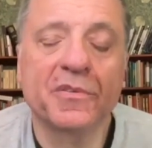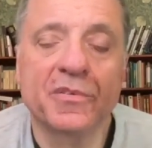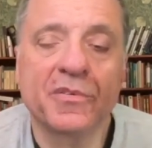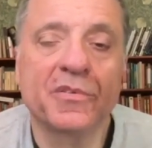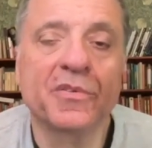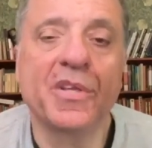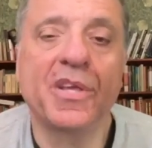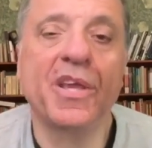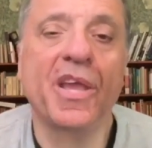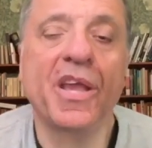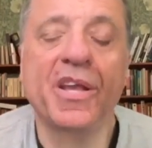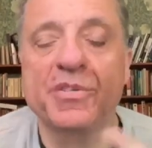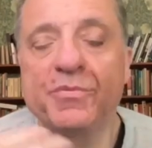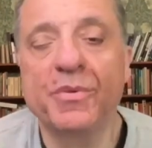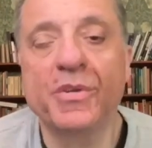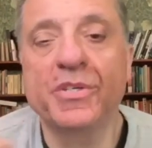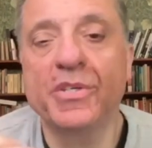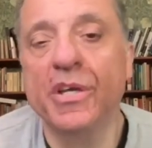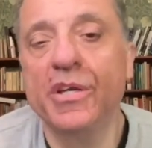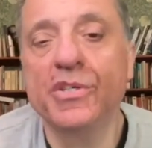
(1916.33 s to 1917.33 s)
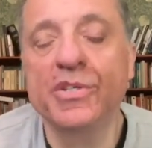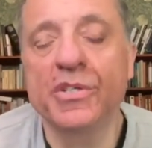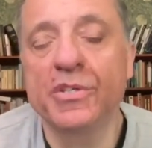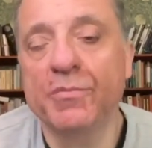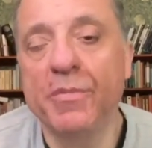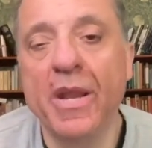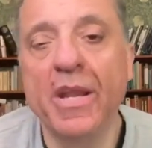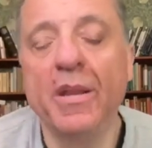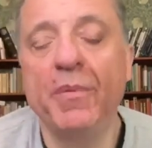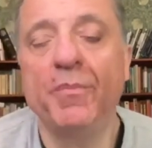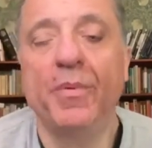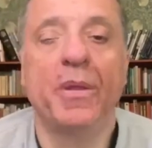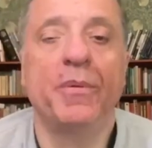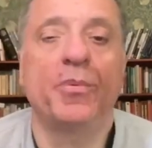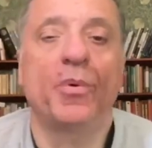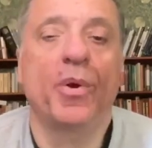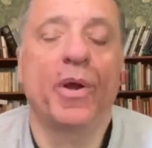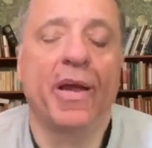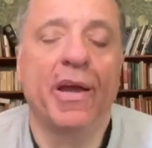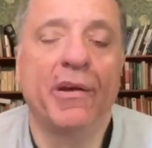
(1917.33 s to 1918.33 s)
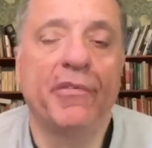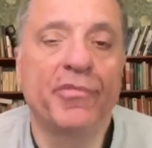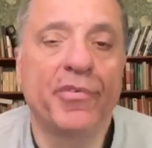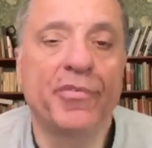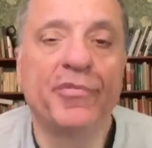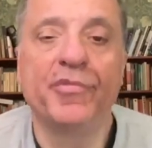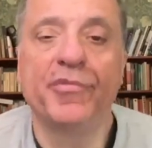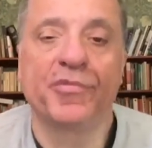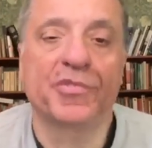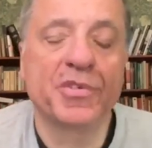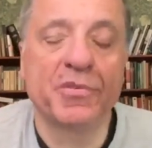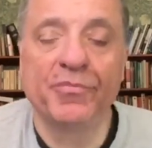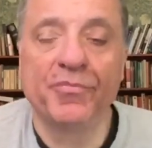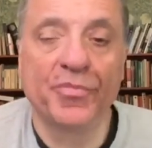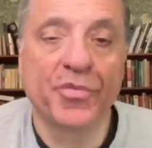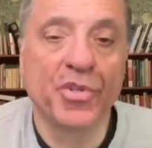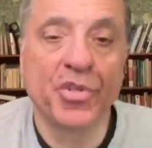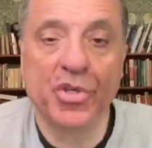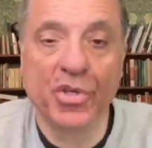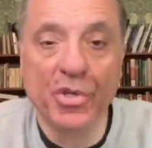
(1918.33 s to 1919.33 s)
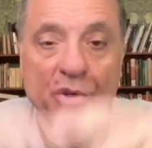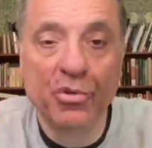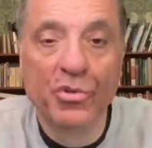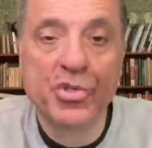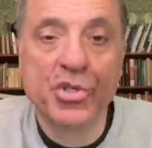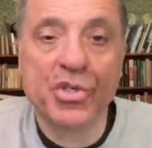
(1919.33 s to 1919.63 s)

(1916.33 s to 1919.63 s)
the expectations many people have of some huge